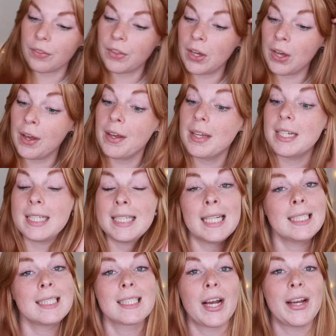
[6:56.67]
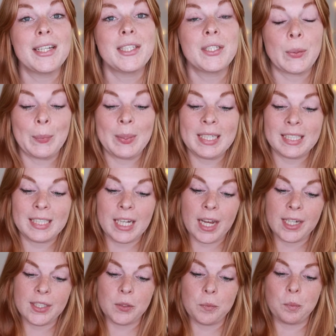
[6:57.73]
The next item is an
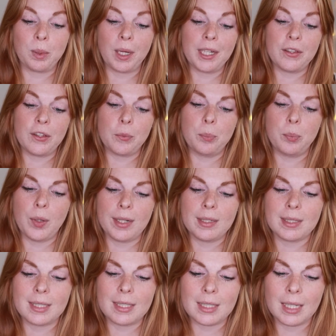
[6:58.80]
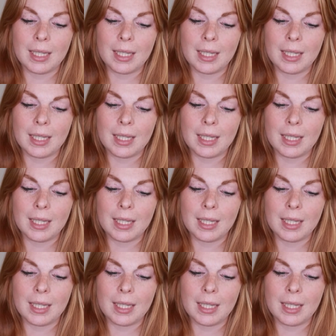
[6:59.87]
item by the brand